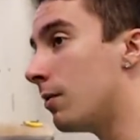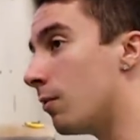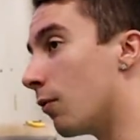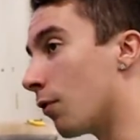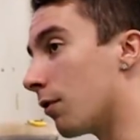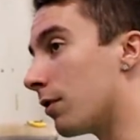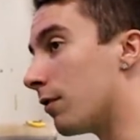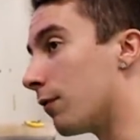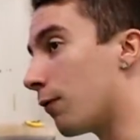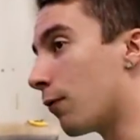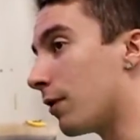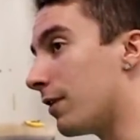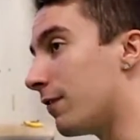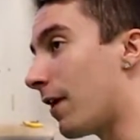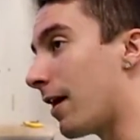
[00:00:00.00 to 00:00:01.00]
more than
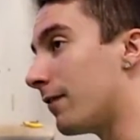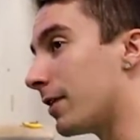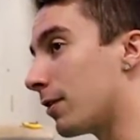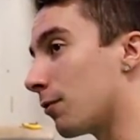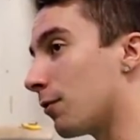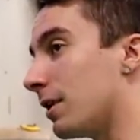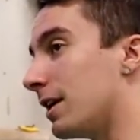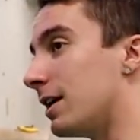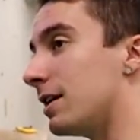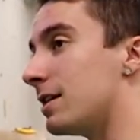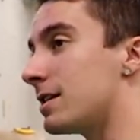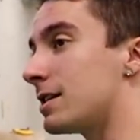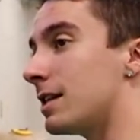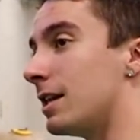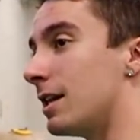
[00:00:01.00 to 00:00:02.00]
45
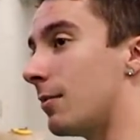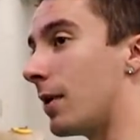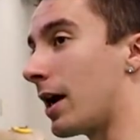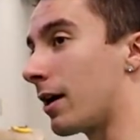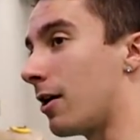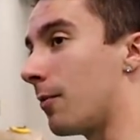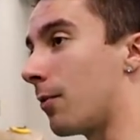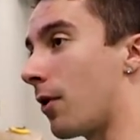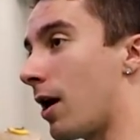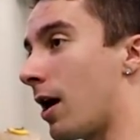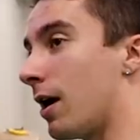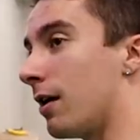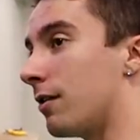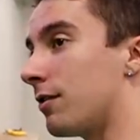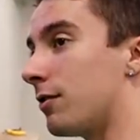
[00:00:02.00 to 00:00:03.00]
degrees in the back
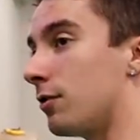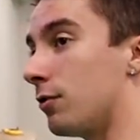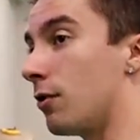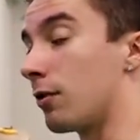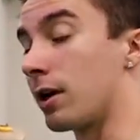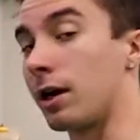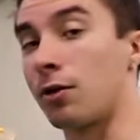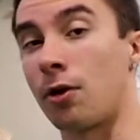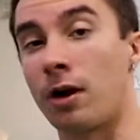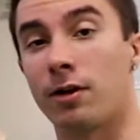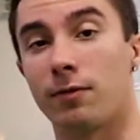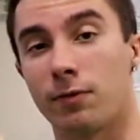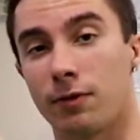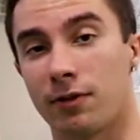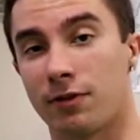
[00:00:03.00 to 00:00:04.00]
uprise, you don't get credit
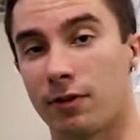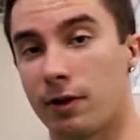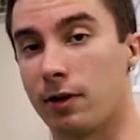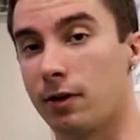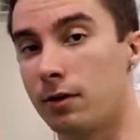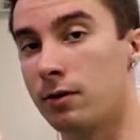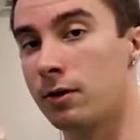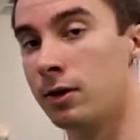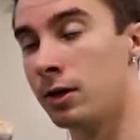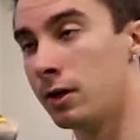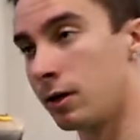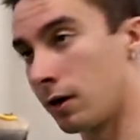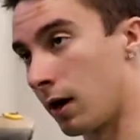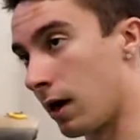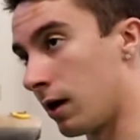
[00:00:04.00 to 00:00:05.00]
for the skill.
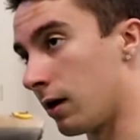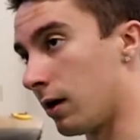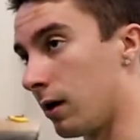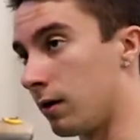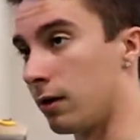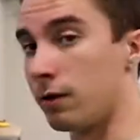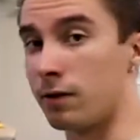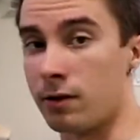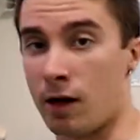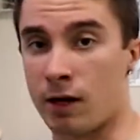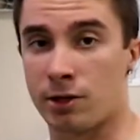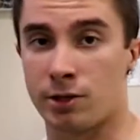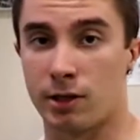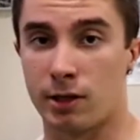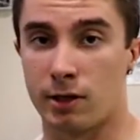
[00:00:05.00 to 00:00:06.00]
Okay? And the
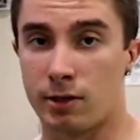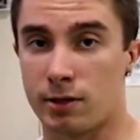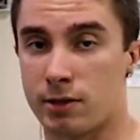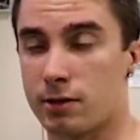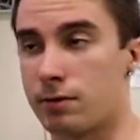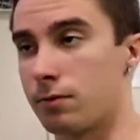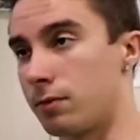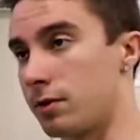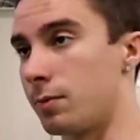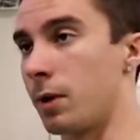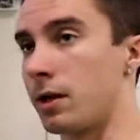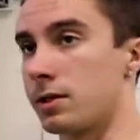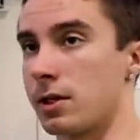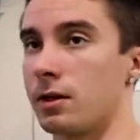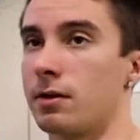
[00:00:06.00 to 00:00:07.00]
deductions, it
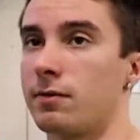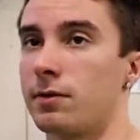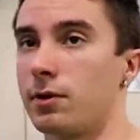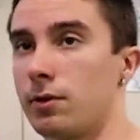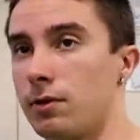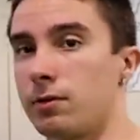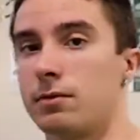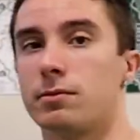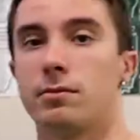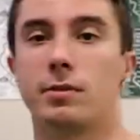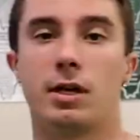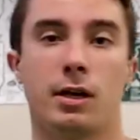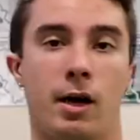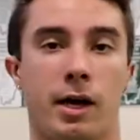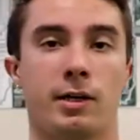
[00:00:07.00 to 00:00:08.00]
depends on if you're
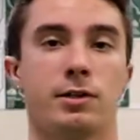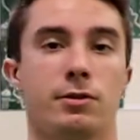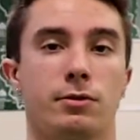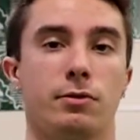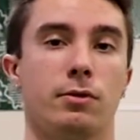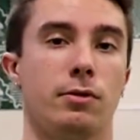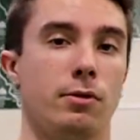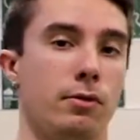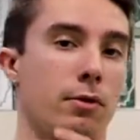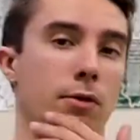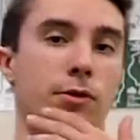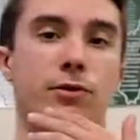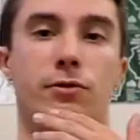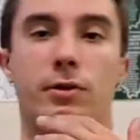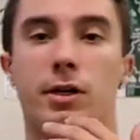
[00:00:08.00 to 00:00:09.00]
in high school or
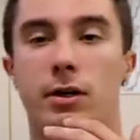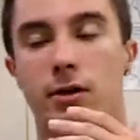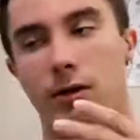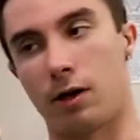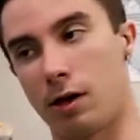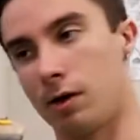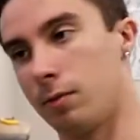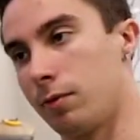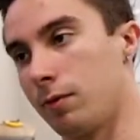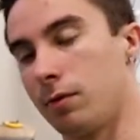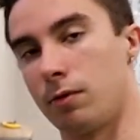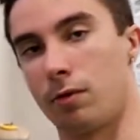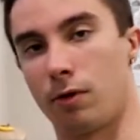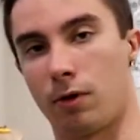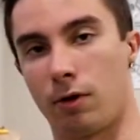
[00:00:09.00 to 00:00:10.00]
doing club
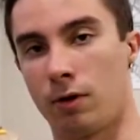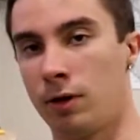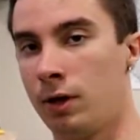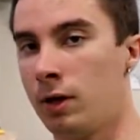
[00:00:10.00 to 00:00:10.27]
or